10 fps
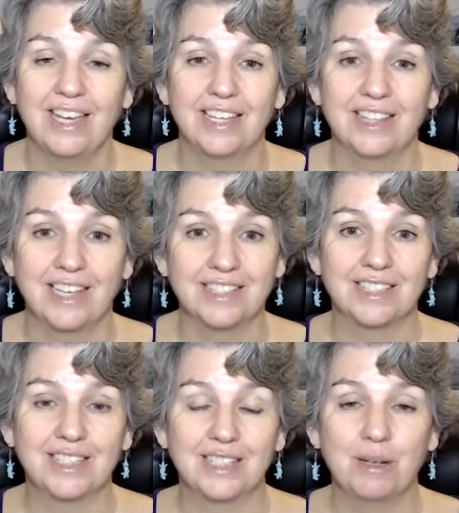And that's
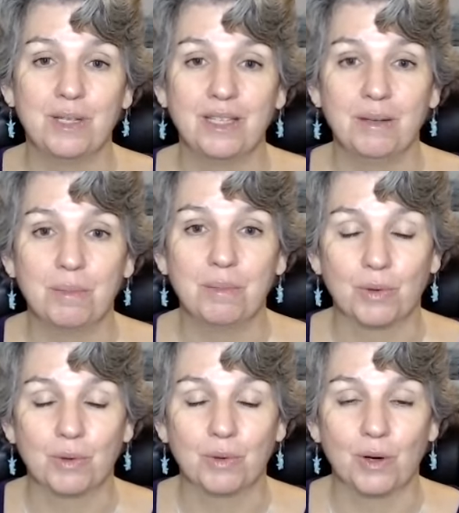going to be
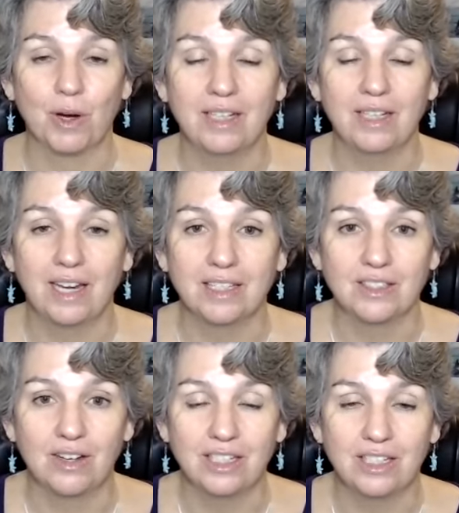
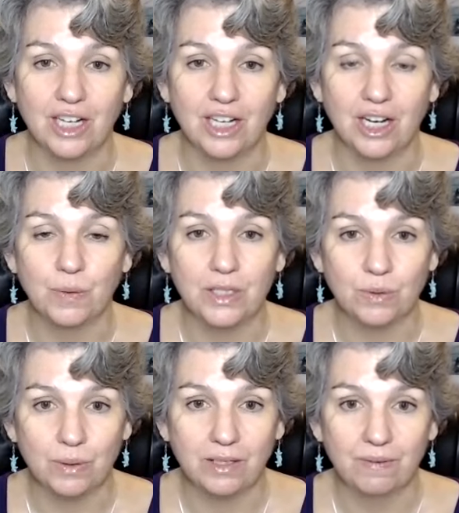broadcast on
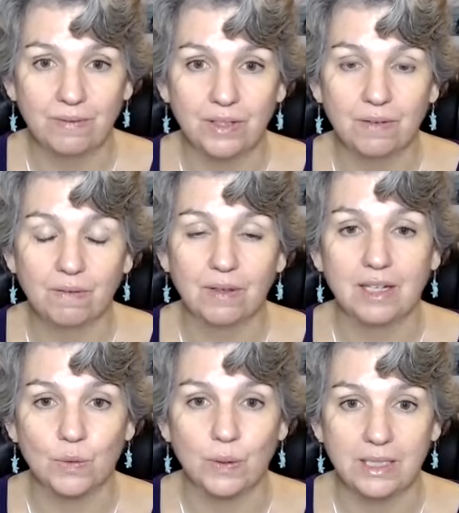January 25th
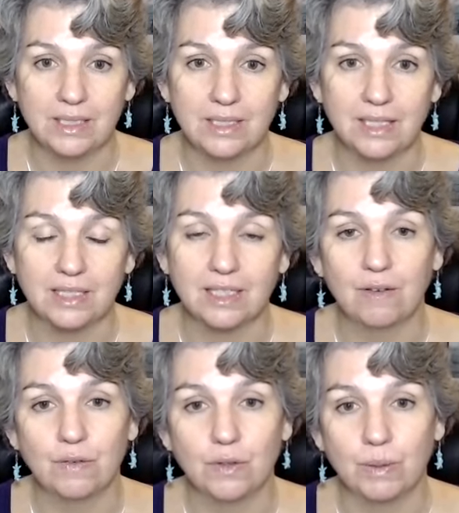and 26th
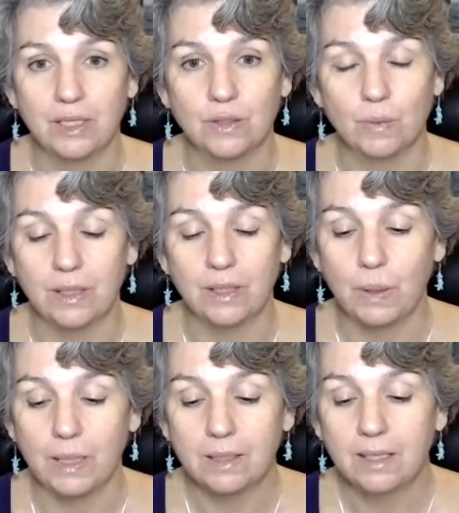of
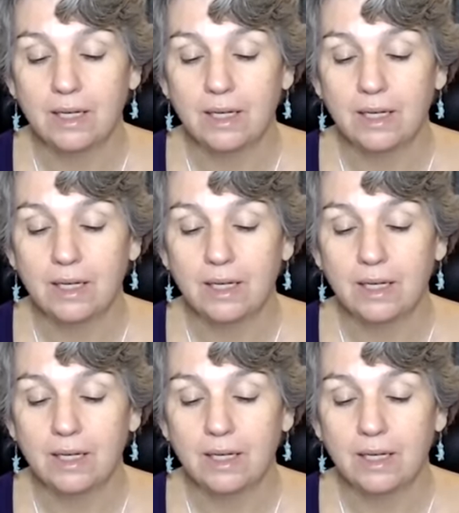2021.